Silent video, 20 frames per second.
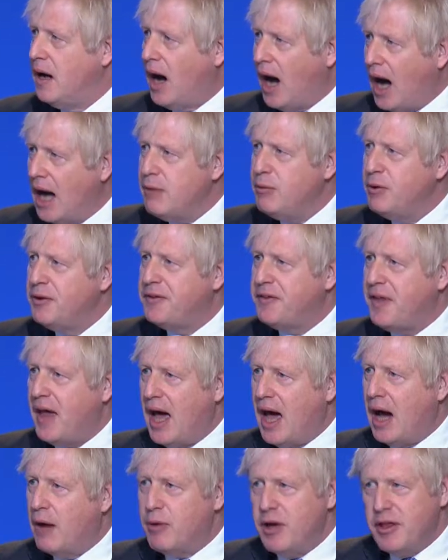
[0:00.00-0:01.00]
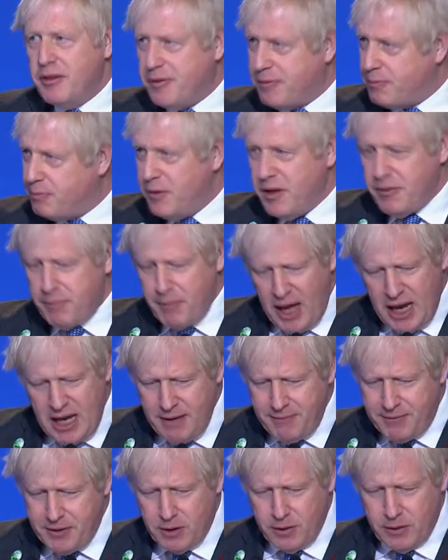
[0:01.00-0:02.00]
I was there with, with
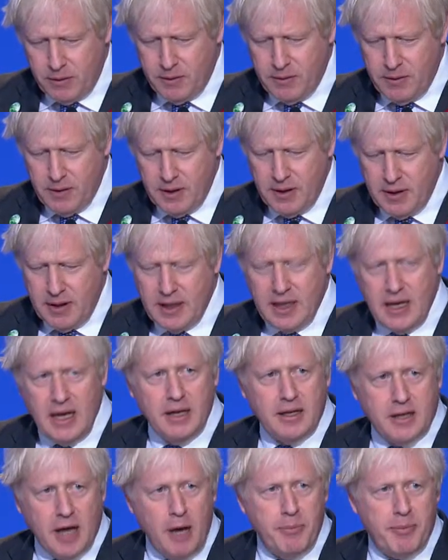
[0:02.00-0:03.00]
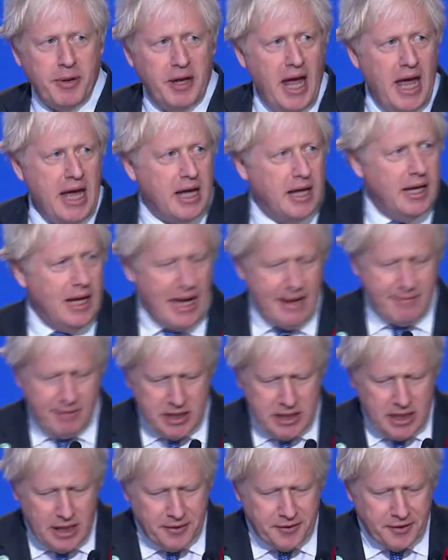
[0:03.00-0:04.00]
many of you in Copenhagen
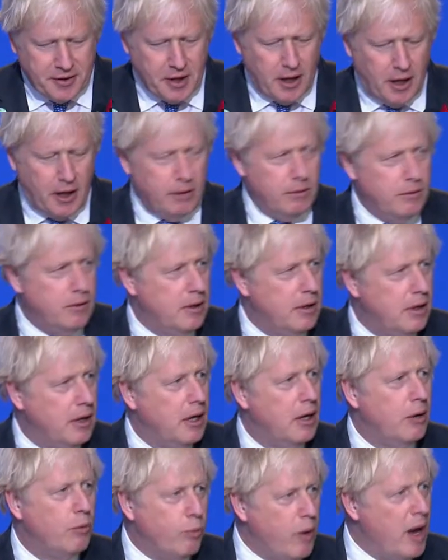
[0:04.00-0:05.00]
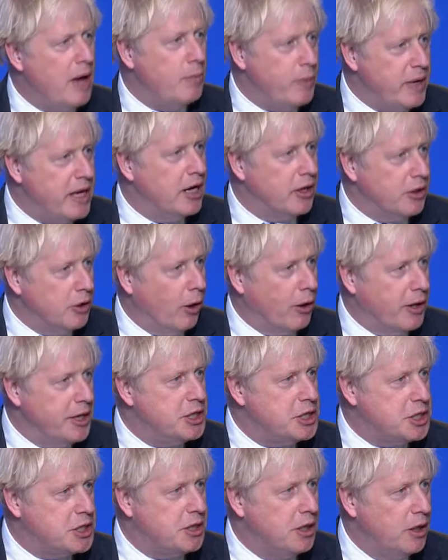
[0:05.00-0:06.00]
11 years ago when we
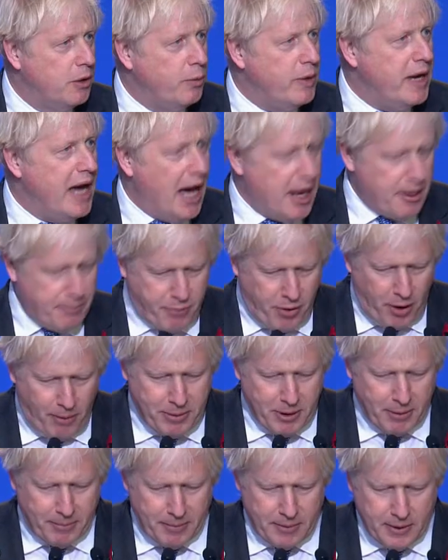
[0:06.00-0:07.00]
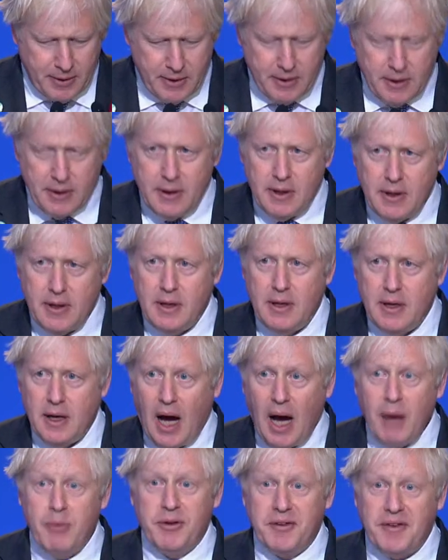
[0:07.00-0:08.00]
acknowledged we had a problem.
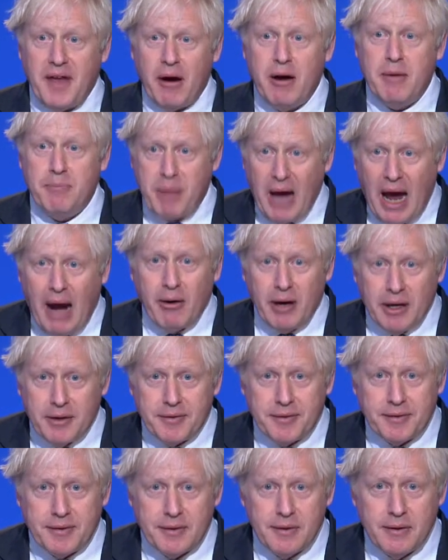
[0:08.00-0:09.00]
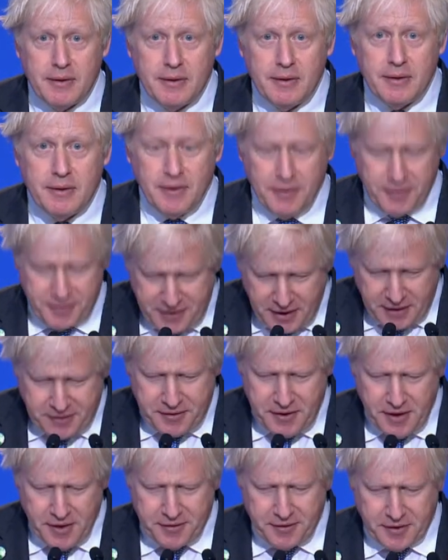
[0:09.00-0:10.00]
I was there in Paris
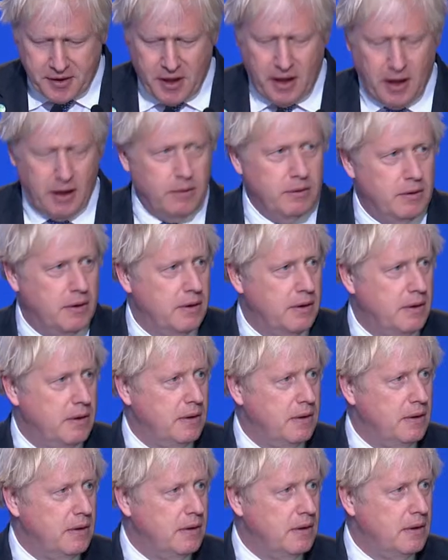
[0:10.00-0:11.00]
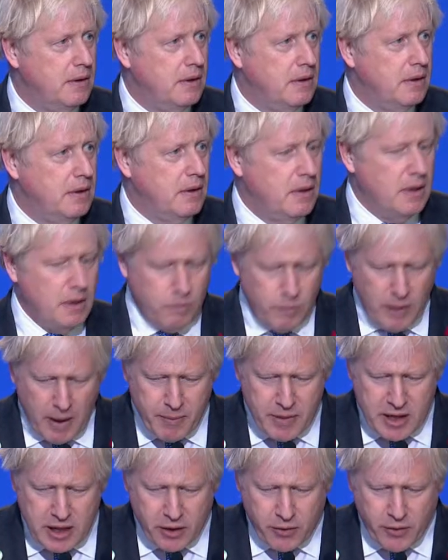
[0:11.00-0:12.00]
six years ago
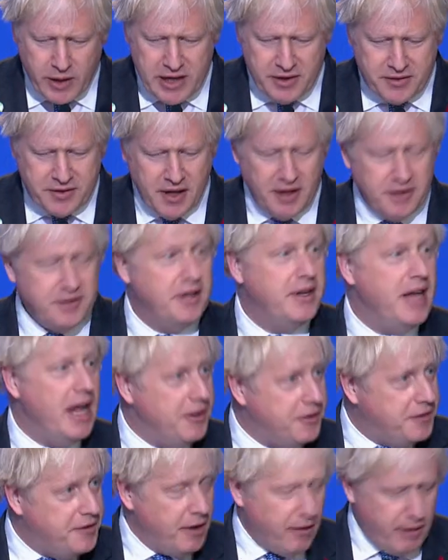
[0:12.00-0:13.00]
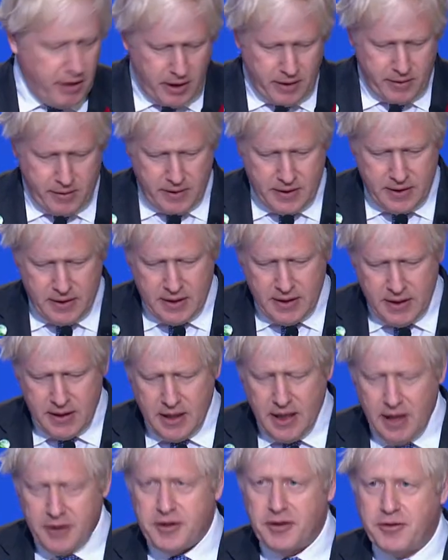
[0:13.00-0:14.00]
when we agreed to net zero
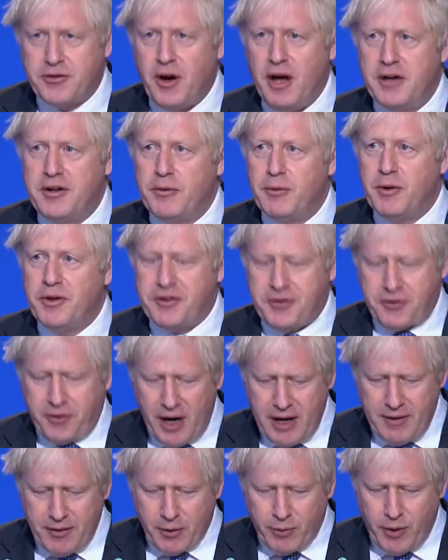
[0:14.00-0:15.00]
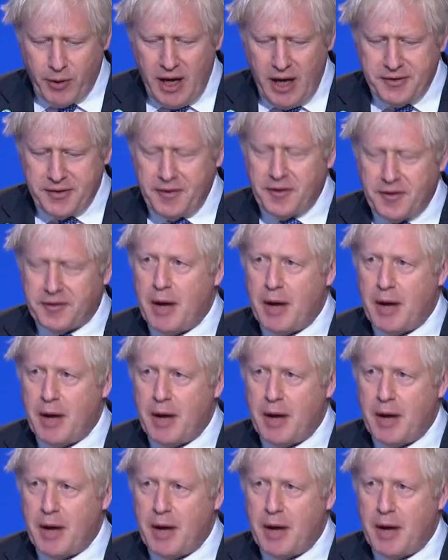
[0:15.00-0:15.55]
and to try to restrain the rise in the